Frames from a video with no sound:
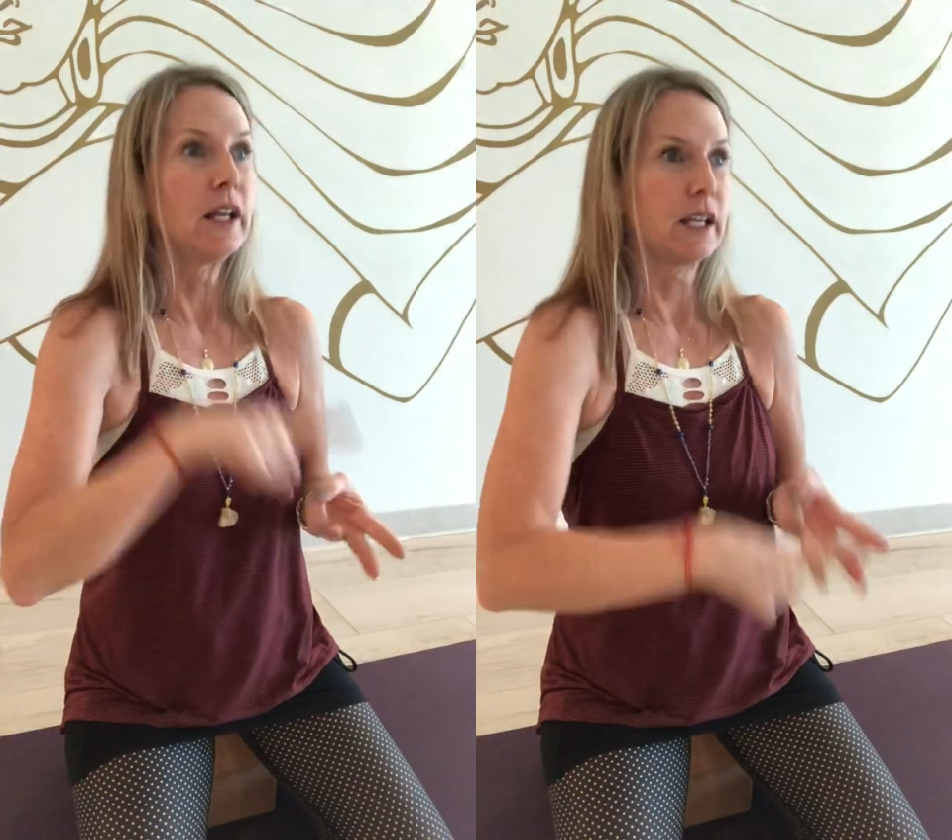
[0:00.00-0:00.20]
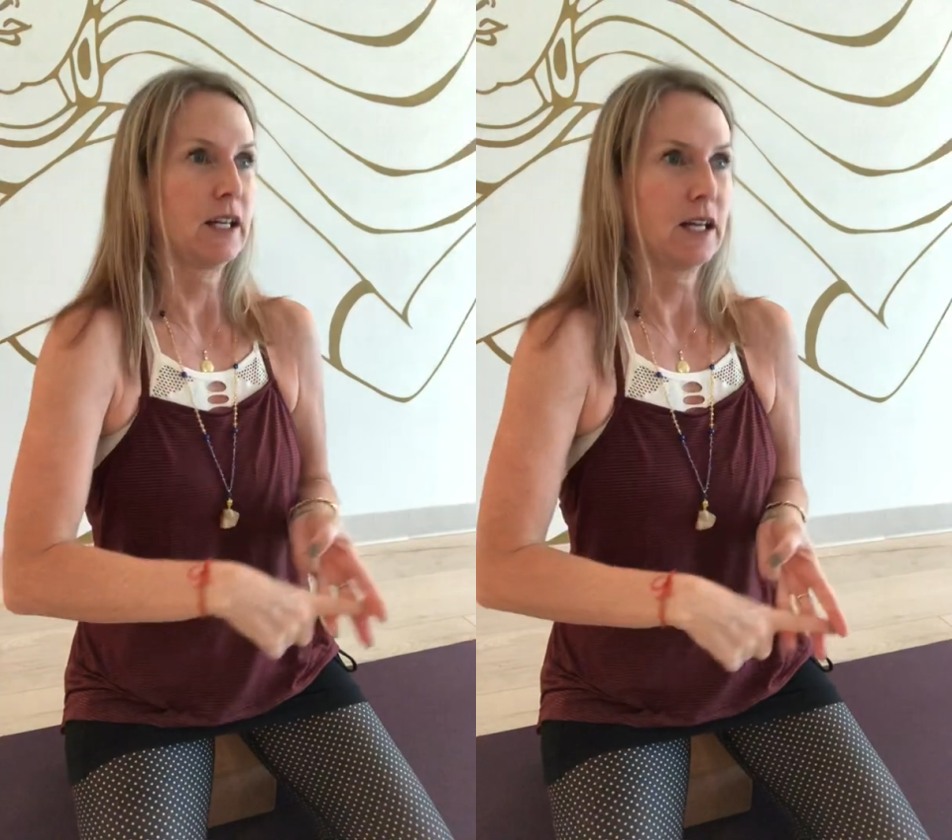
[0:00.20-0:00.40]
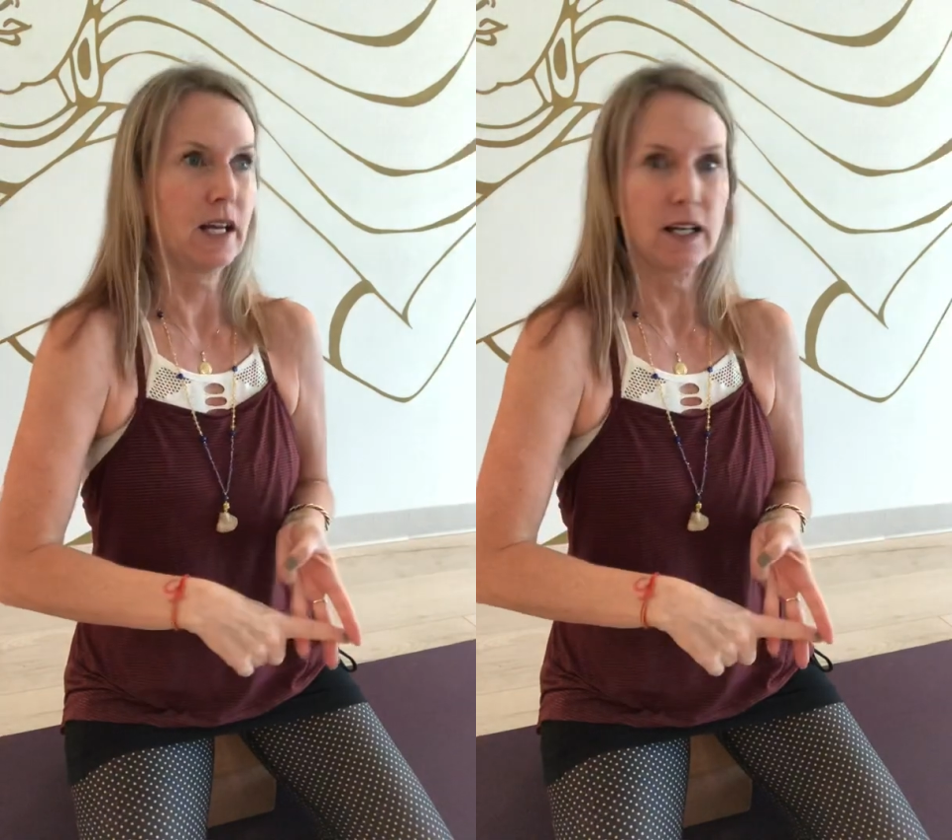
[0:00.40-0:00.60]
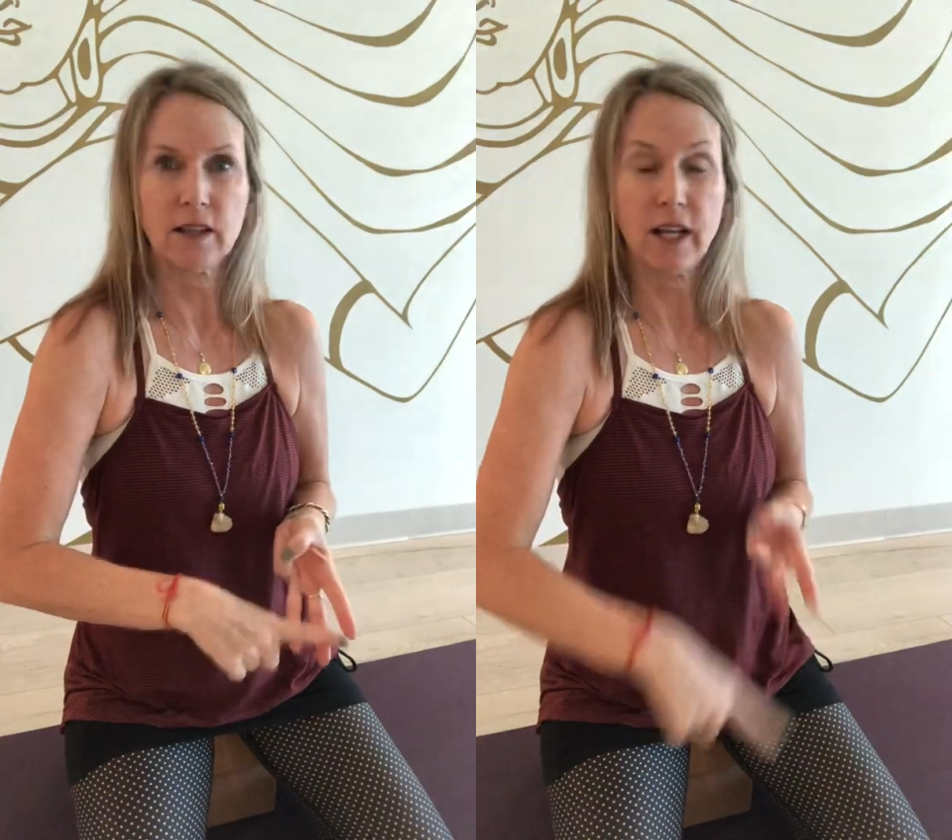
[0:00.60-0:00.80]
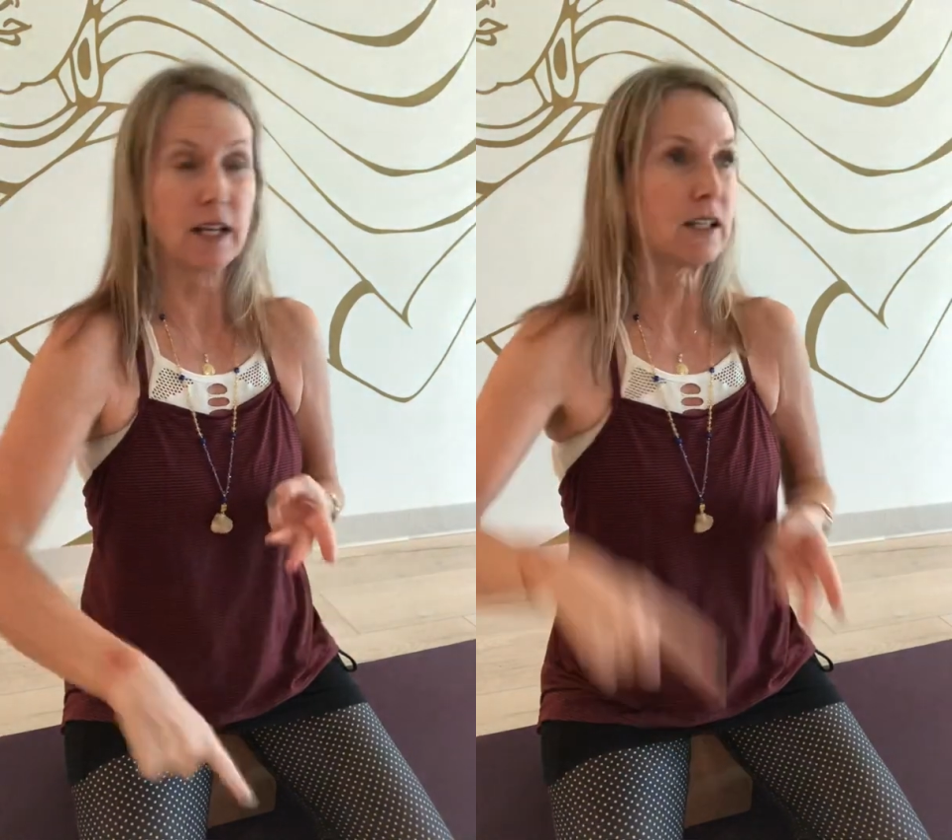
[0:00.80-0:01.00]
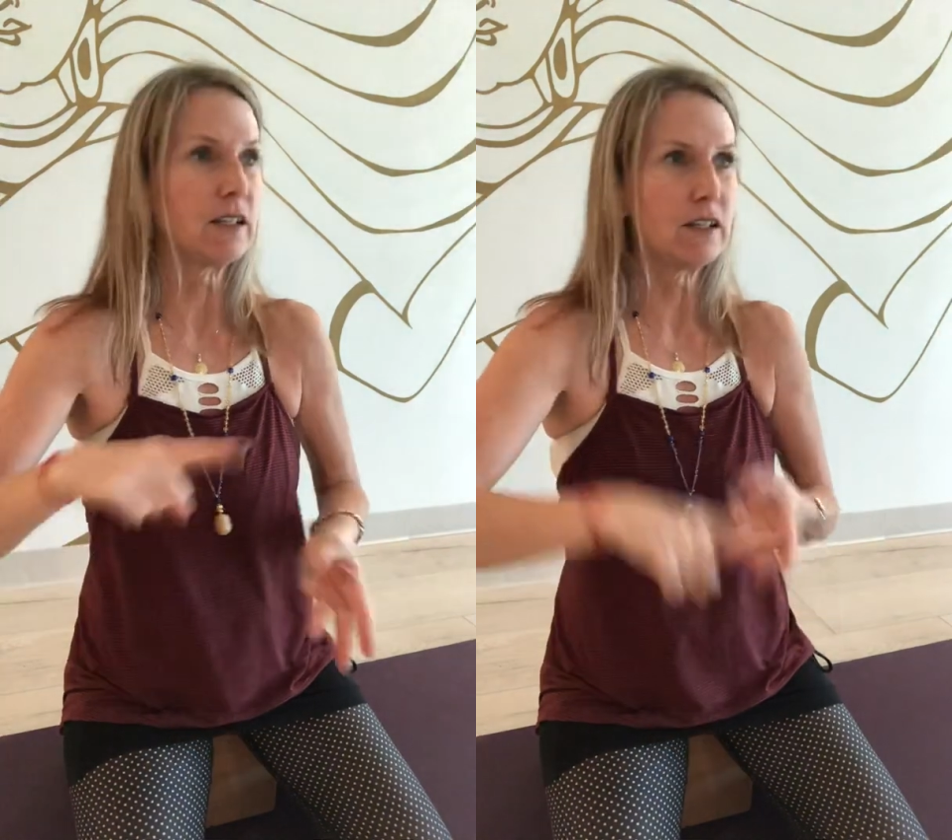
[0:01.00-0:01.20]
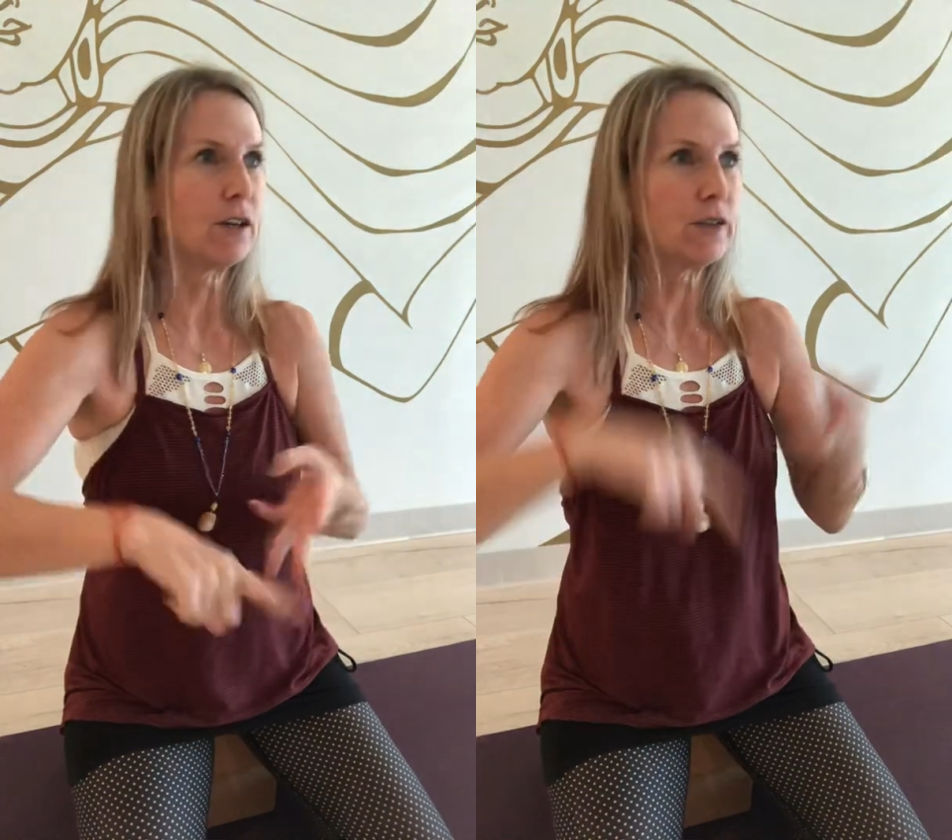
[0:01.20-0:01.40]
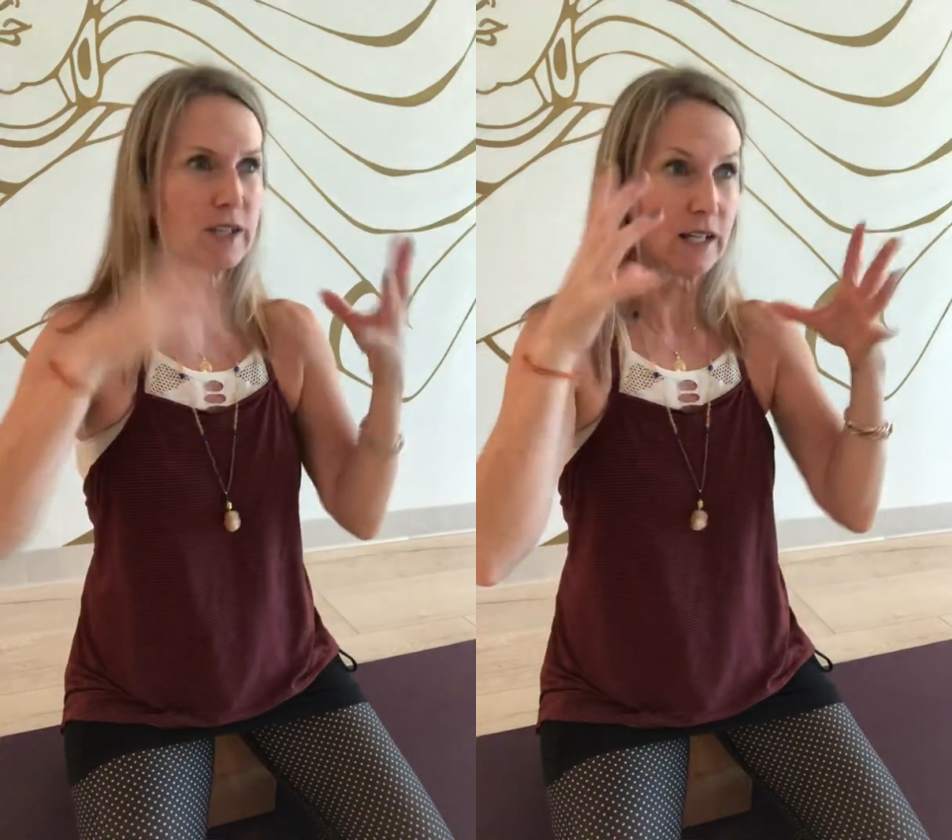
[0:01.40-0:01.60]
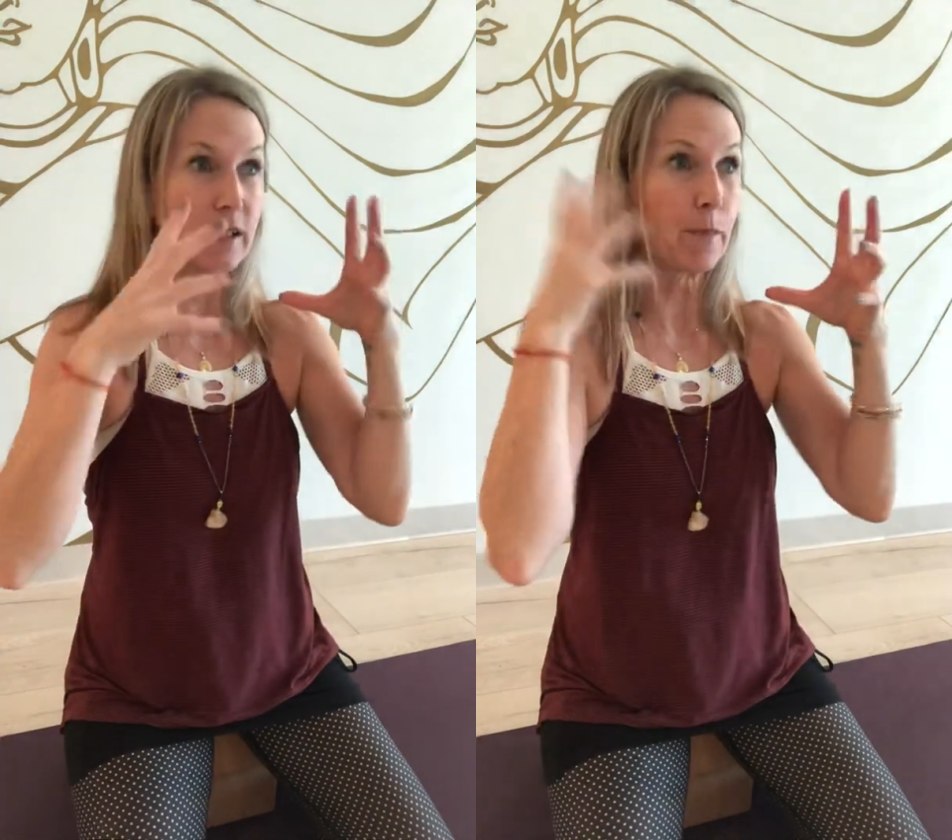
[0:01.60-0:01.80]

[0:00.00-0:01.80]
Can I it's like